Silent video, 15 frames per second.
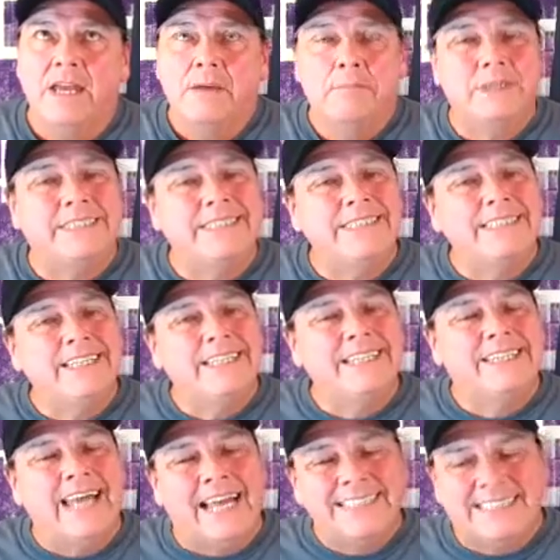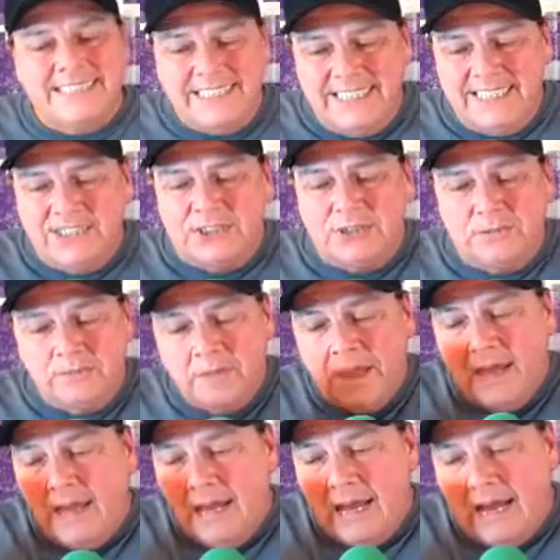But see, that's the issue.
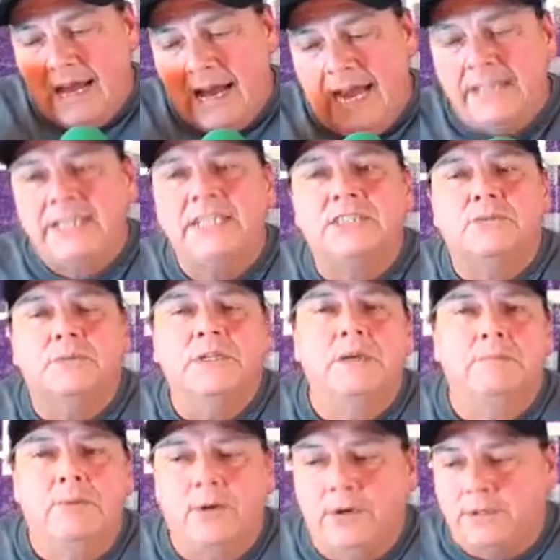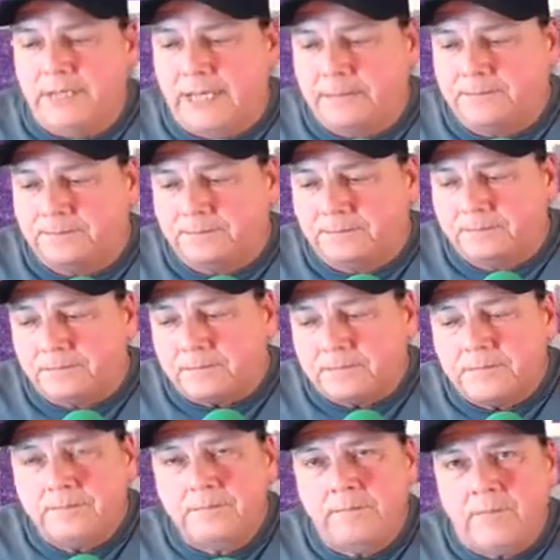I think it's really important that
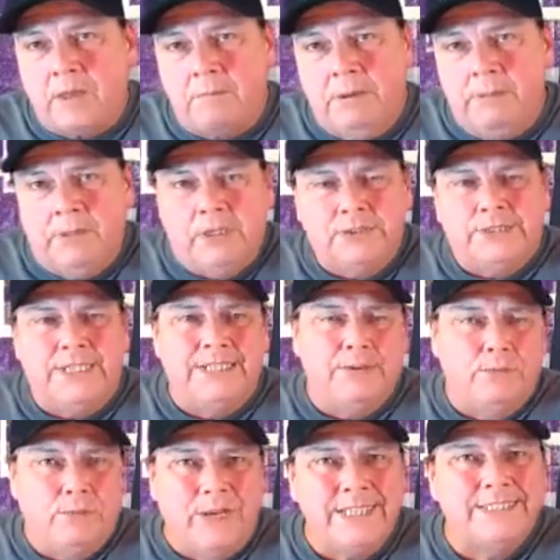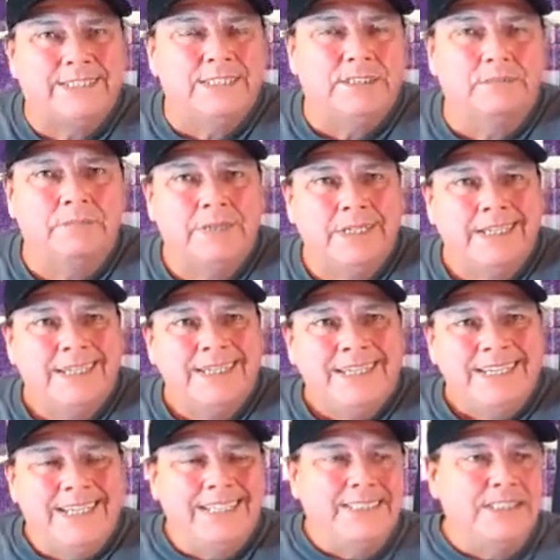people understand that racism
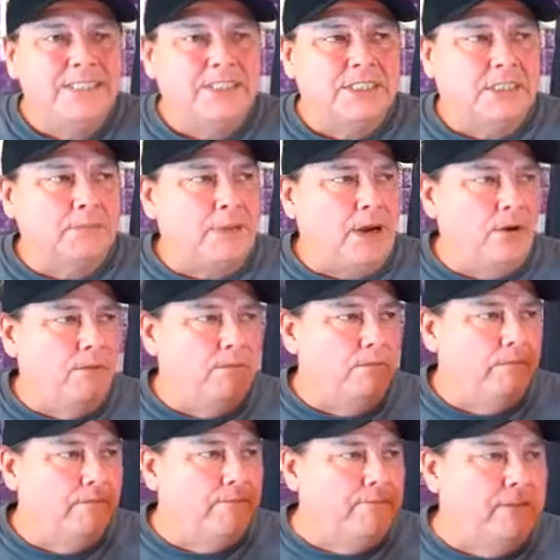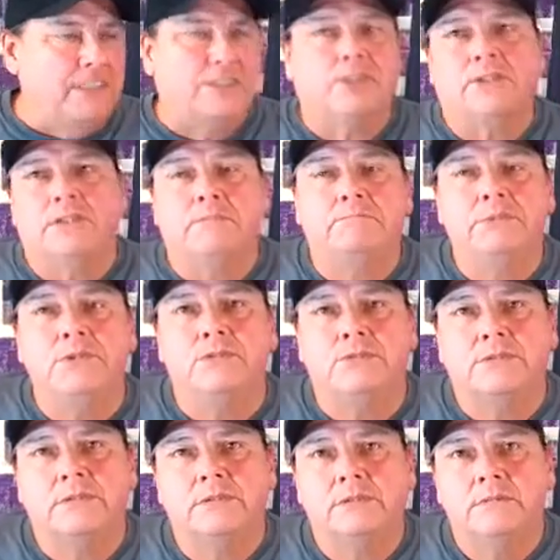isn't just about physical
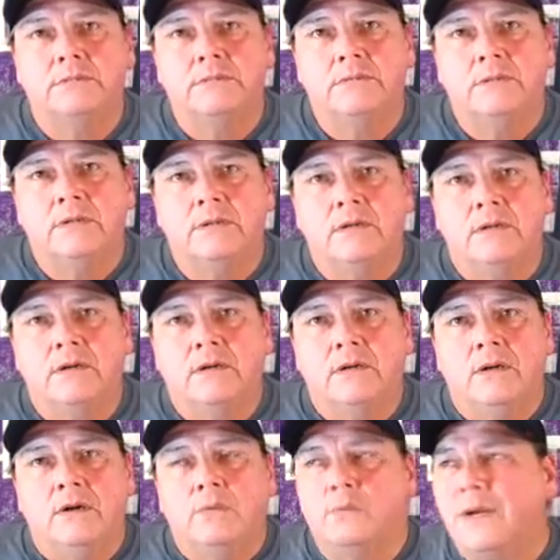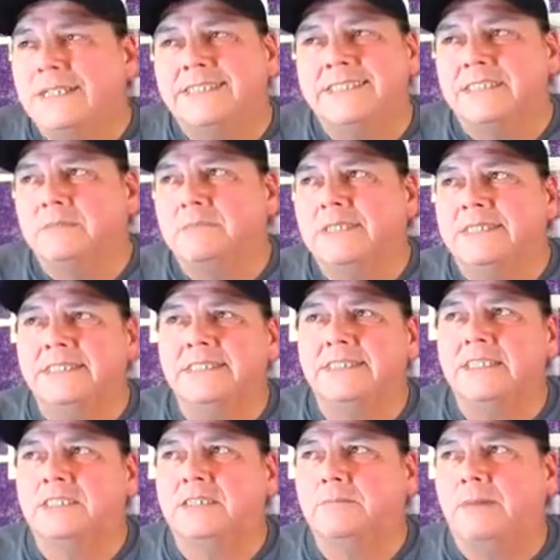abuse. Racism isn't
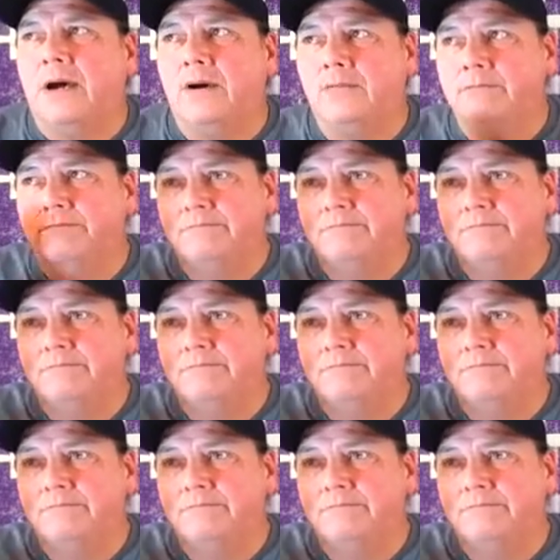just about,